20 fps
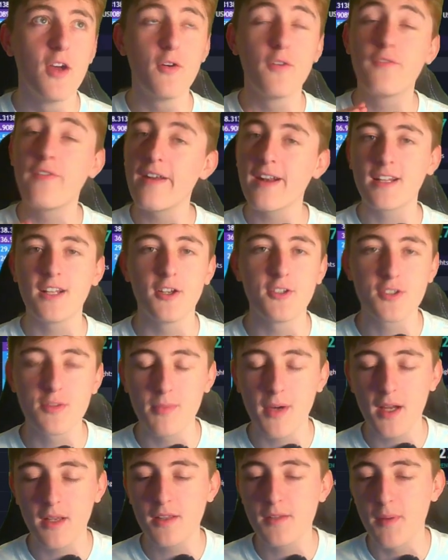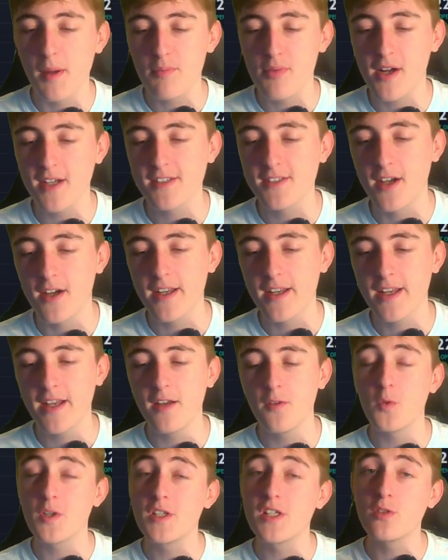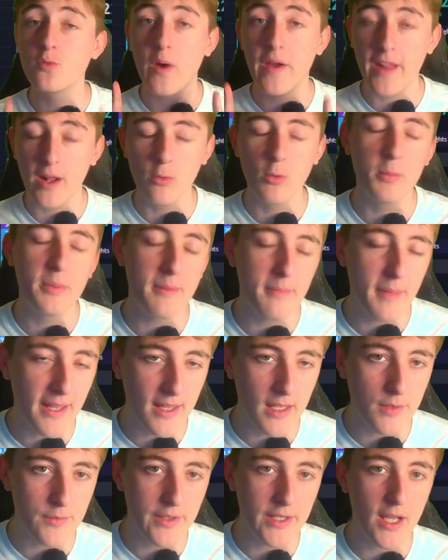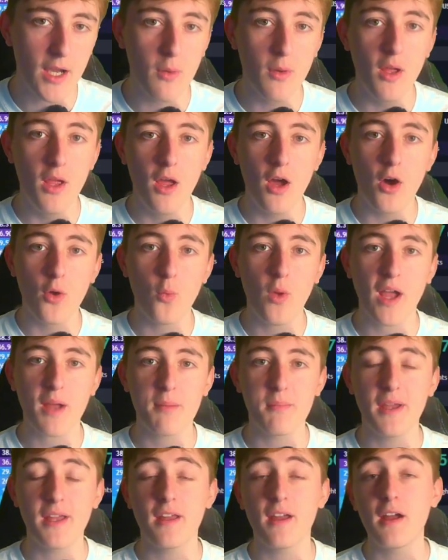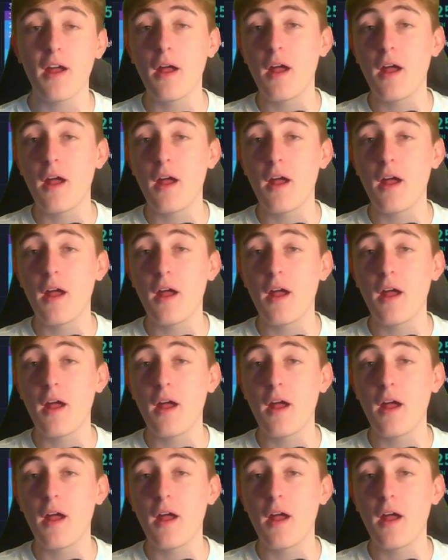We're very close to my price target, which is when I will be making a video on WagMe,